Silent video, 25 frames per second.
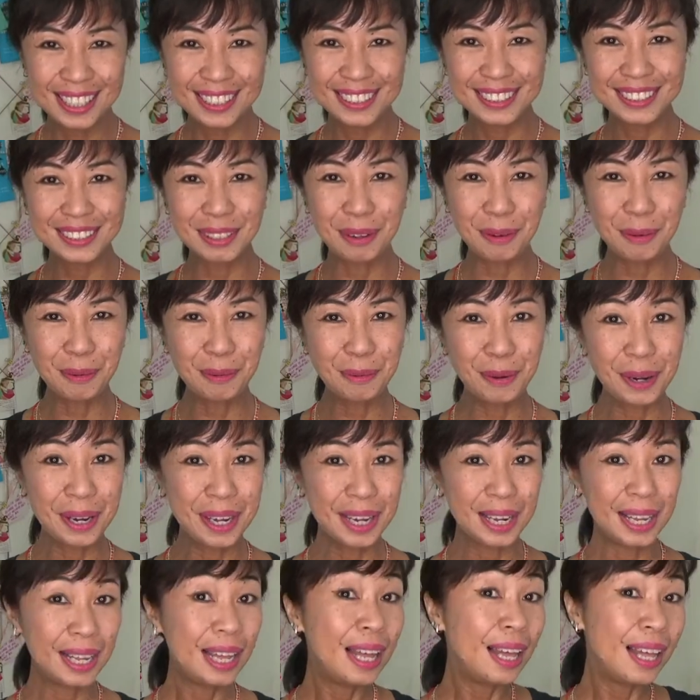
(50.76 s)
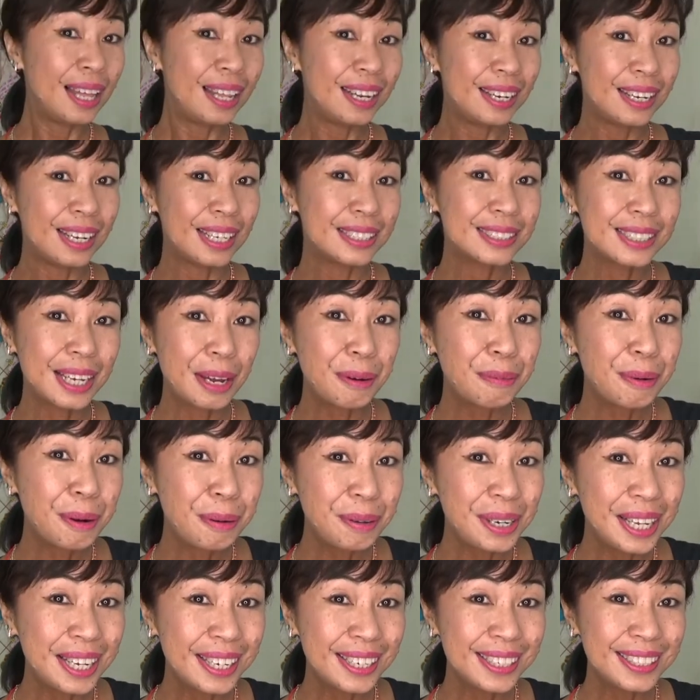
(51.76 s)
So let's get
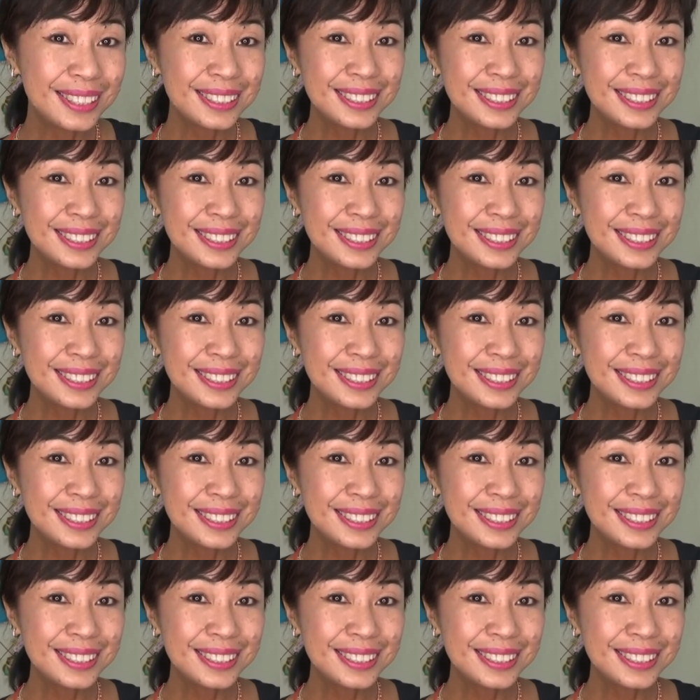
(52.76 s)
rolling.